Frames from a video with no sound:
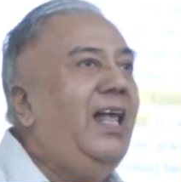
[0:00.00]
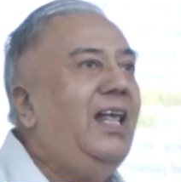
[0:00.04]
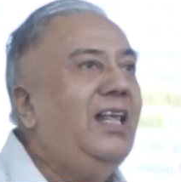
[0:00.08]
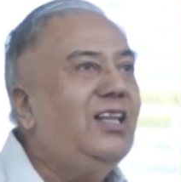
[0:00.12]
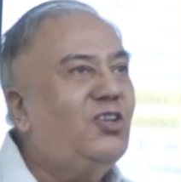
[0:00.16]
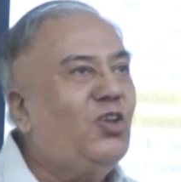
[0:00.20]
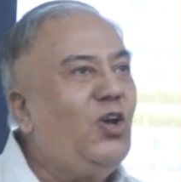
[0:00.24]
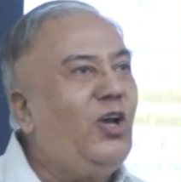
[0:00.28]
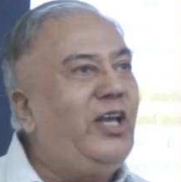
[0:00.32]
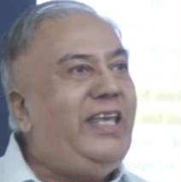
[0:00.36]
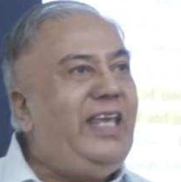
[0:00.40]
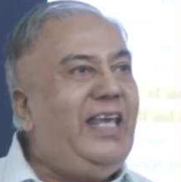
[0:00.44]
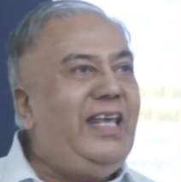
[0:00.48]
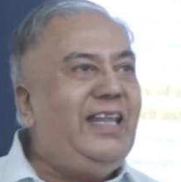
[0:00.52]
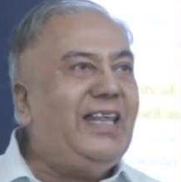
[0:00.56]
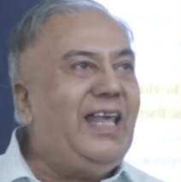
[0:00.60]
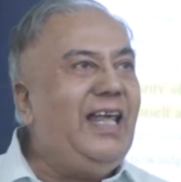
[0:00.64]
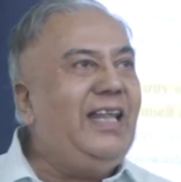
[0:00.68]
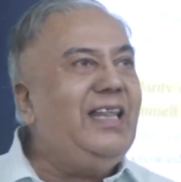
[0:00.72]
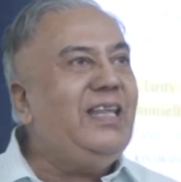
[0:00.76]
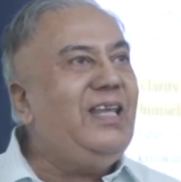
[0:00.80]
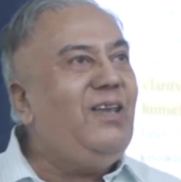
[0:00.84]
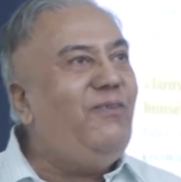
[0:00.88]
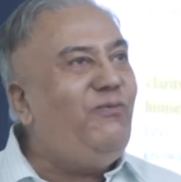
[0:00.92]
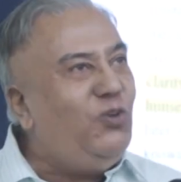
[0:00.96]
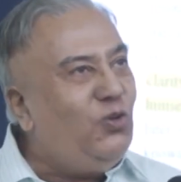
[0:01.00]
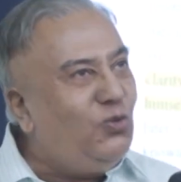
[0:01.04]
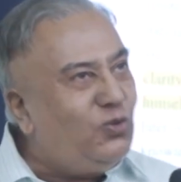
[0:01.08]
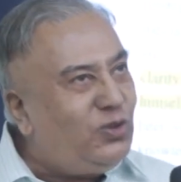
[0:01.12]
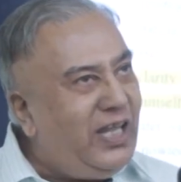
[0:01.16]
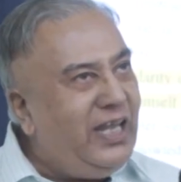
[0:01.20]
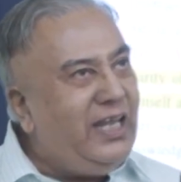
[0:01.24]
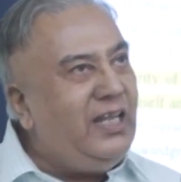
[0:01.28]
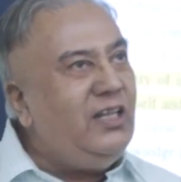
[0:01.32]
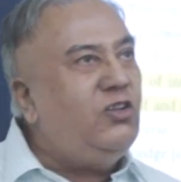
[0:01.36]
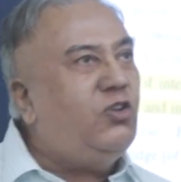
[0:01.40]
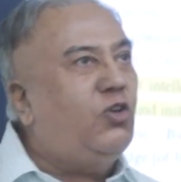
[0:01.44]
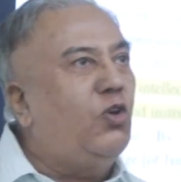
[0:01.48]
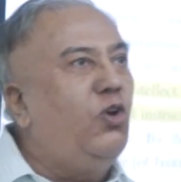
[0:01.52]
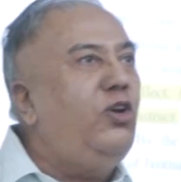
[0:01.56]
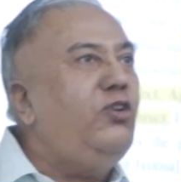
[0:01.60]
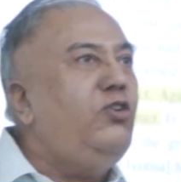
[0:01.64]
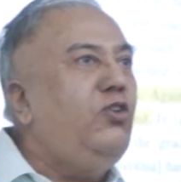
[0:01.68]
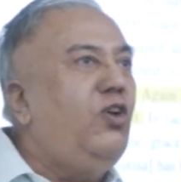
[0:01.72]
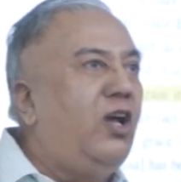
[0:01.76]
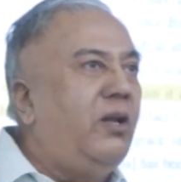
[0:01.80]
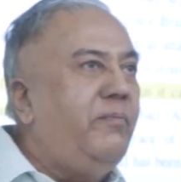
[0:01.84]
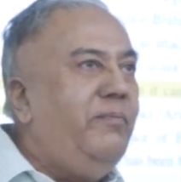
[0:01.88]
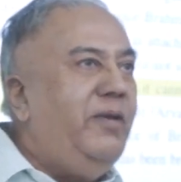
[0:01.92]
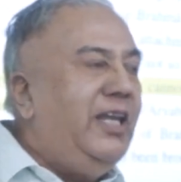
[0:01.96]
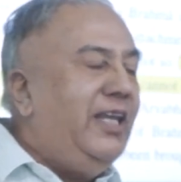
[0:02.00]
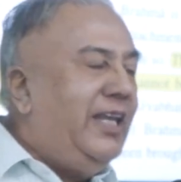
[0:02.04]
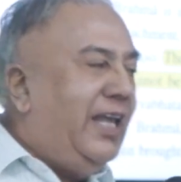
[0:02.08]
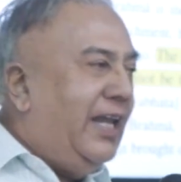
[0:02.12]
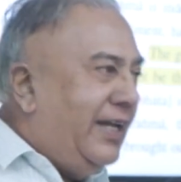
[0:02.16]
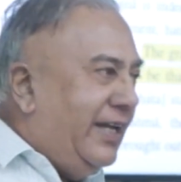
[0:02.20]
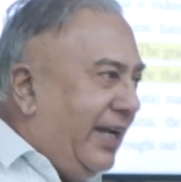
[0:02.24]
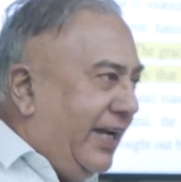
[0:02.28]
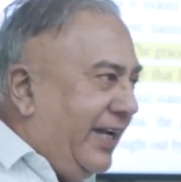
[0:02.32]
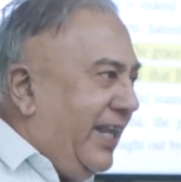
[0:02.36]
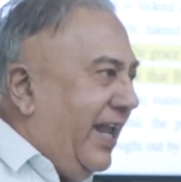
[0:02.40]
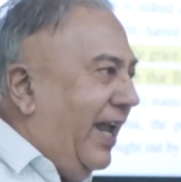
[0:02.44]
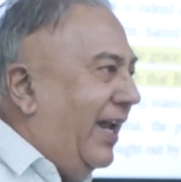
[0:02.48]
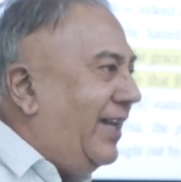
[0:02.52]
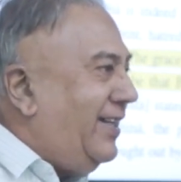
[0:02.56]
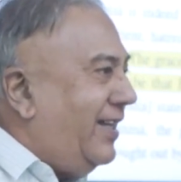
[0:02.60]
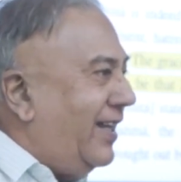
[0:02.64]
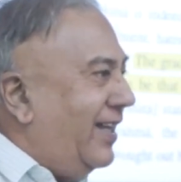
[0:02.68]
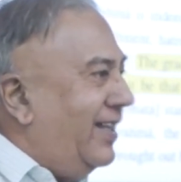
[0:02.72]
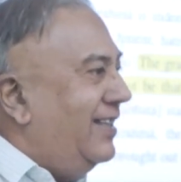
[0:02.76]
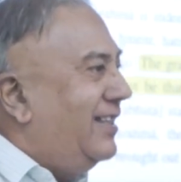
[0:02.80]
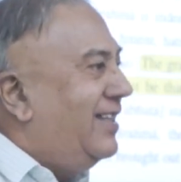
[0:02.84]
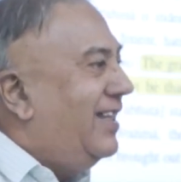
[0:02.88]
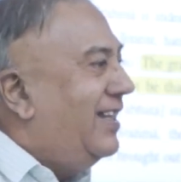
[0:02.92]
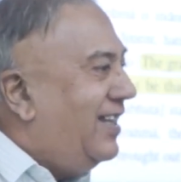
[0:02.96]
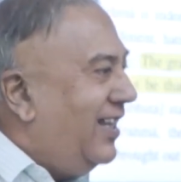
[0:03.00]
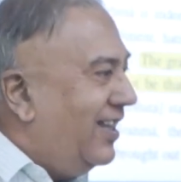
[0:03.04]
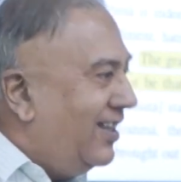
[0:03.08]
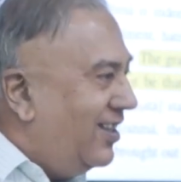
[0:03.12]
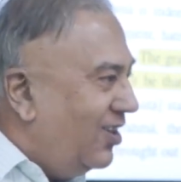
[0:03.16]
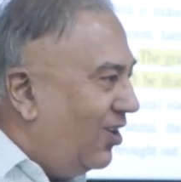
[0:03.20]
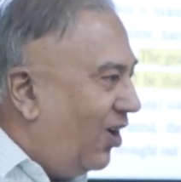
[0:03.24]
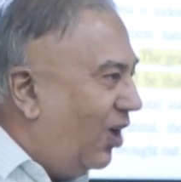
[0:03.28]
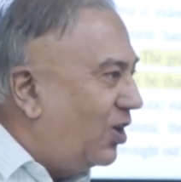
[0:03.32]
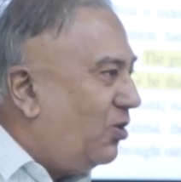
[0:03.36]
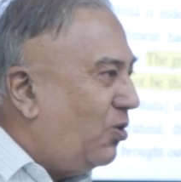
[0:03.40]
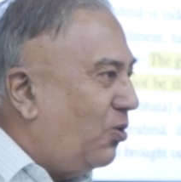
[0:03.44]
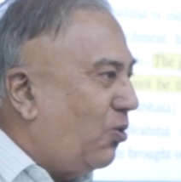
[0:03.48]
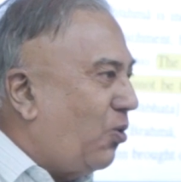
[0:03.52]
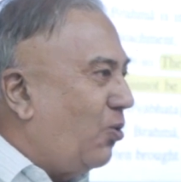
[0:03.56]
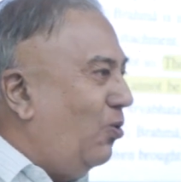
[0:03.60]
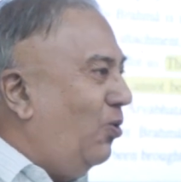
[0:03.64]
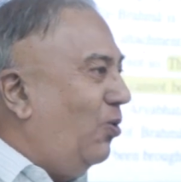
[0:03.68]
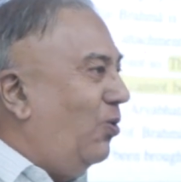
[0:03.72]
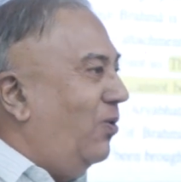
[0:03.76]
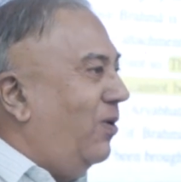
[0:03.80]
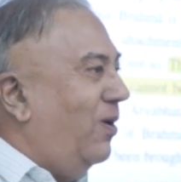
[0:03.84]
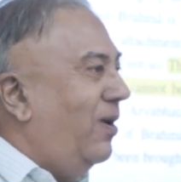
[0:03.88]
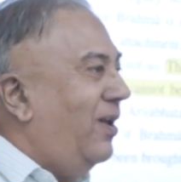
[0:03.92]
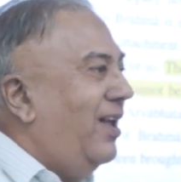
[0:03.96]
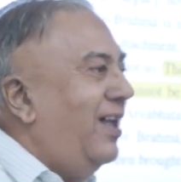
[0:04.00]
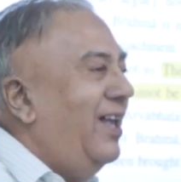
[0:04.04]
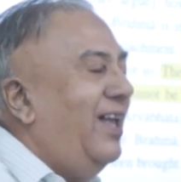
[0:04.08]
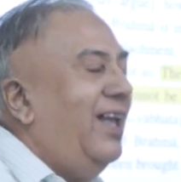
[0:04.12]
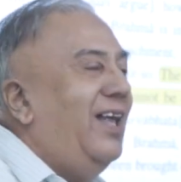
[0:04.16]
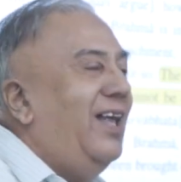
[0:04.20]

So he says, if you think so, you are being an idiot. This is not true.